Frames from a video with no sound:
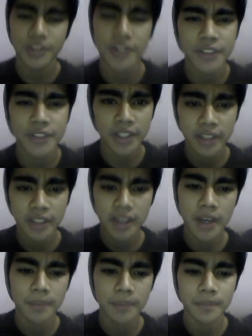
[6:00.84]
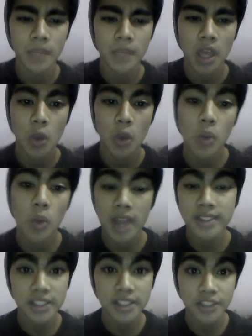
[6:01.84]
asked, um,
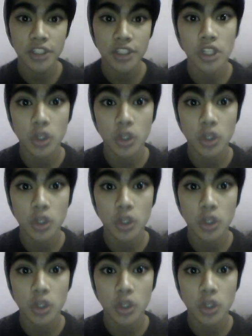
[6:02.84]
what is your